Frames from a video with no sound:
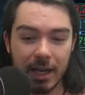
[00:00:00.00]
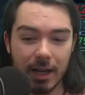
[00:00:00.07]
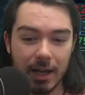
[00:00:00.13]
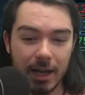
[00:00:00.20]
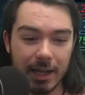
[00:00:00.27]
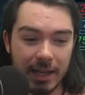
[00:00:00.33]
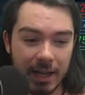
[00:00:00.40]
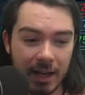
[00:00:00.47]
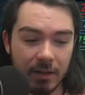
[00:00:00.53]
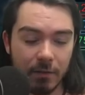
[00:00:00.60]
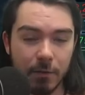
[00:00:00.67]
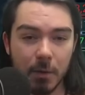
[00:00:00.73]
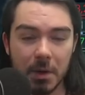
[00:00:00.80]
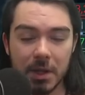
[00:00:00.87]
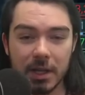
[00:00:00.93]
again,
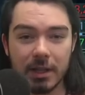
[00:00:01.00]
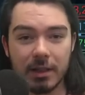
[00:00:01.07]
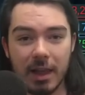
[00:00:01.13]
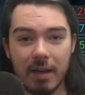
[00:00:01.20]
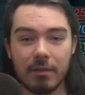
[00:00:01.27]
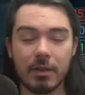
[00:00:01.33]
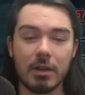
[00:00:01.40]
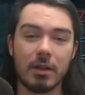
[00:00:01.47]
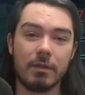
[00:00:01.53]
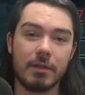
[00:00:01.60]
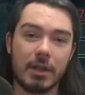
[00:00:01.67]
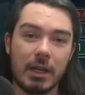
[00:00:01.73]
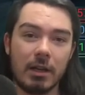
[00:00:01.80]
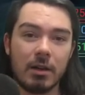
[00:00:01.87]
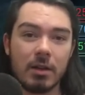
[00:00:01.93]
for the level of
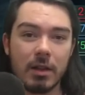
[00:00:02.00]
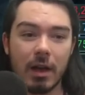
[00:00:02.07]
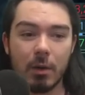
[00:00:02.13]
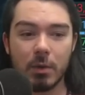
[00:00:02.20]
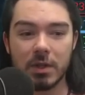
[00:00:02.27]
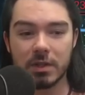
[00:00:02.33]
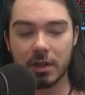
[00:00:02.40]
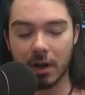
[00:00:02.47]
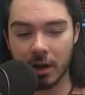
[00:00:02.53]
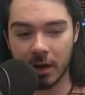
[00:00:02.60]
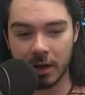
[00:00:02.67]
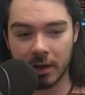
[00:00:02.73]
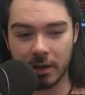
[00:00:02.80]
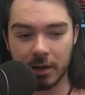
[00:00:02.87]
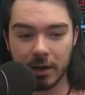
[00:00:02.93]
gear that was
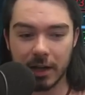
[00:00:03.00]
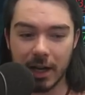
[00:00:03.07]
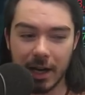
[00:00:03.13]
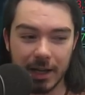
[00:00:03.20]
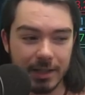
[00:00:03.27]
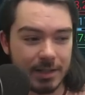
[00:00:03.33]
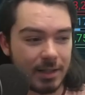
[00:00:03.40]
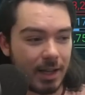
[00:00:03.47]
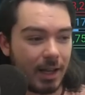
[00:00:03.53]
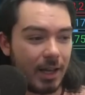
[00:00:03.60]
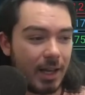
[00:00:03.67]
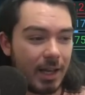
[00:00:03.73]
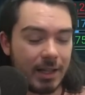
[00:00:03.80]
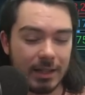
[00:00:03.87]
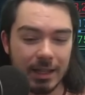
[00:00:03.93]
on her, I'd say
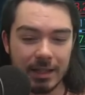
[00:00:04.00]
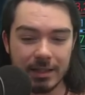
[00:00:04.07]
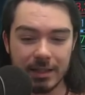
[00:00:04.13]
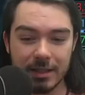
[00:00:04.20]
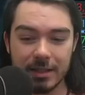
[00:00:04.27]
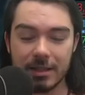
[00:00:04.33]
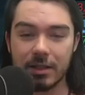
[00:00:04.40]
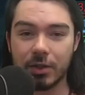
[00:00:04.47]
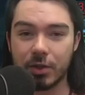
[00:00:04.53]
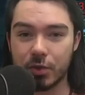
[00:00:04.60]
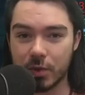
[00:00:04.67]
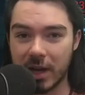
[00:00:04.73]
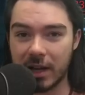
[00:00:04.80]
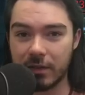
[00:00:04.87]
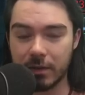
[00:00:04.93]
it, this is still
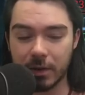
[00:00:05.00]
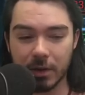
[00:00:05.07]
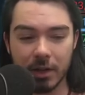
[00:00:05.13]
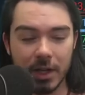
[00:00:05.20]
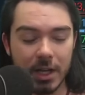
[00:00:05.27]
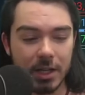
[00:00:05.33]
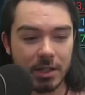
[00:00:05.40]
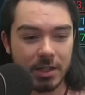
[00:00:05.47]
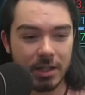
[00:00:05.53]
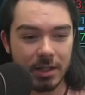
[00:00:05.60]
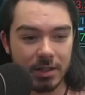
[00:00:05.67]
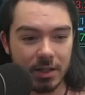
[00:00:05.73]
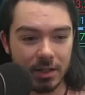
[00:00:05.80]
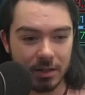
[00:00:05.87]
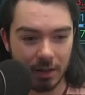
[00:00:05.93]
dreadful. She
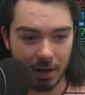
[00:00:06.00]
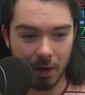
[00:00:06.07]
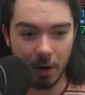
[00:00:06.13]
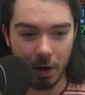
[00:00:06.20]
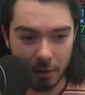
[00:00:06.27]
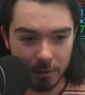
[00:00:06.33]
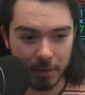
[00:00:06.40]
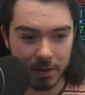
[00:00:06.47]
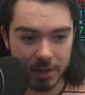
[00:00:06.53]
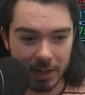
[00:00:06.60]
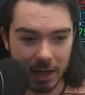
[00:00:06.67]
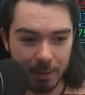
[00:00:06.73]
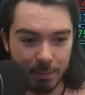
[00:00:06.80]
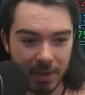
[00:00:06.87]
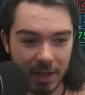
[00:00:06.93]
is just an awful
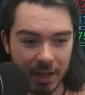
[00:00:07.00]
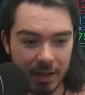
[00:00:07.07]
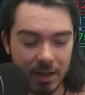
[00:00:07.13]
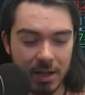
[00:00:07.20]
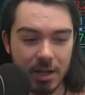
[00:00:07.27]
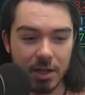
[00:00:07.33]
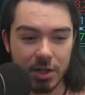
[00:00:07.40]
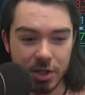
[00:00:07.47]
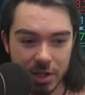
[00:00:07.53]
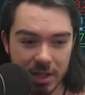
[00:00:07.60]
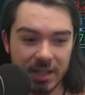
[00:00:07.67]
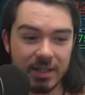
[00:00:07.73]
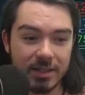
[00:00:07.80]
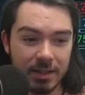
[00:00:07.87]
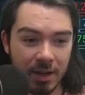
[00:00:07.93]
champion.
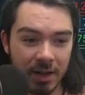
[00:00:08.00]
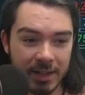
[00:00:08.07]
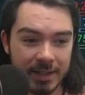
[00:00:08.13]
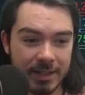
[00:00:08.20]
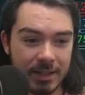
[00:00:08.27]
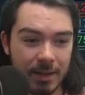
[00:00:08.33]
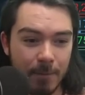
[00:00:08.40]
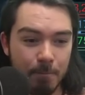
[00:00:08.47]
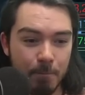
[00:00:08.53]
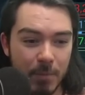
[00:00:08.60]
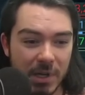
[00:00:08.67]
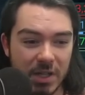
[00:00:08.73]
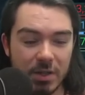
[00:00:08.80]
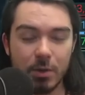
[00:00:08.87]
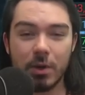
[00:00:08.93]
She sucks.
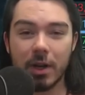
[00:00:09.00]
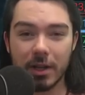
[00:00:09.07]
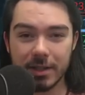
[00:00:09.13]
Do not